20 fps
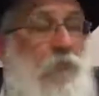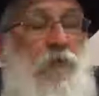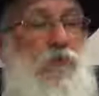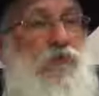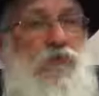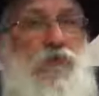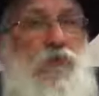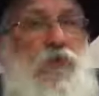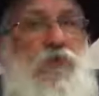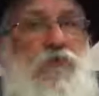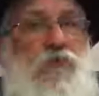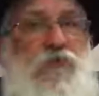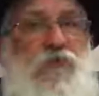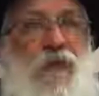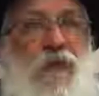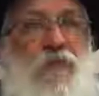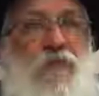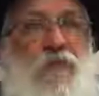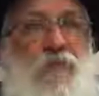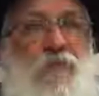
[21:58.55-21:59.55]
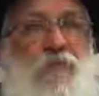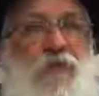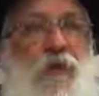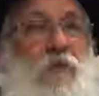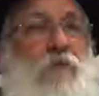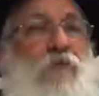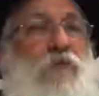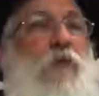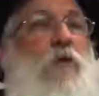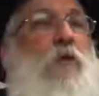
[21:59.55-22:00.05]
would should understand it
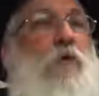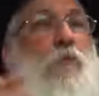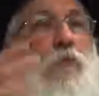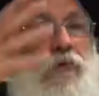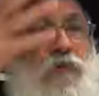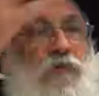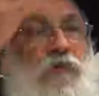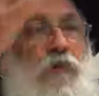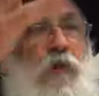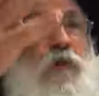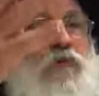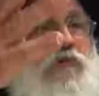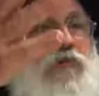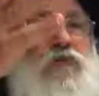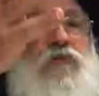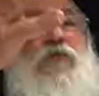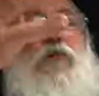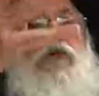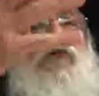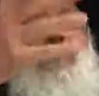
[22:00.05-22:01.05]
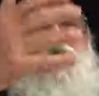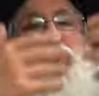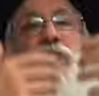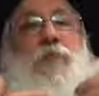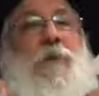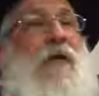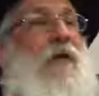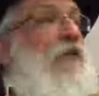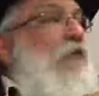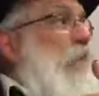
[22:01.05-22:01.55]
themselves. What's yours is yours, what's
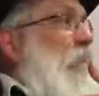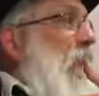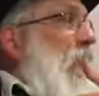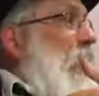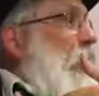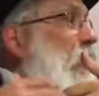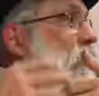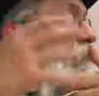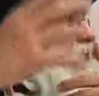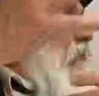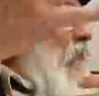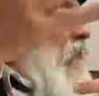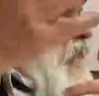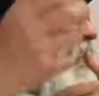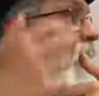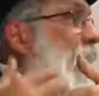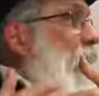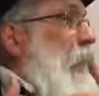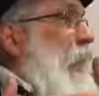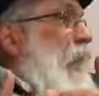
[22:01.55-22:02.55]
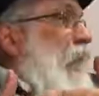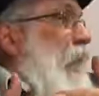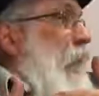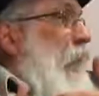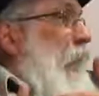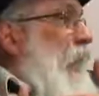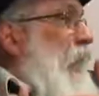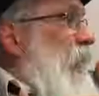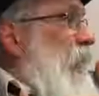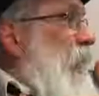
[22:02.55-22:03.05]
mine is mine. Why should I take what's
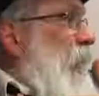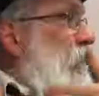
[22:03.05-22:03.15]
yours?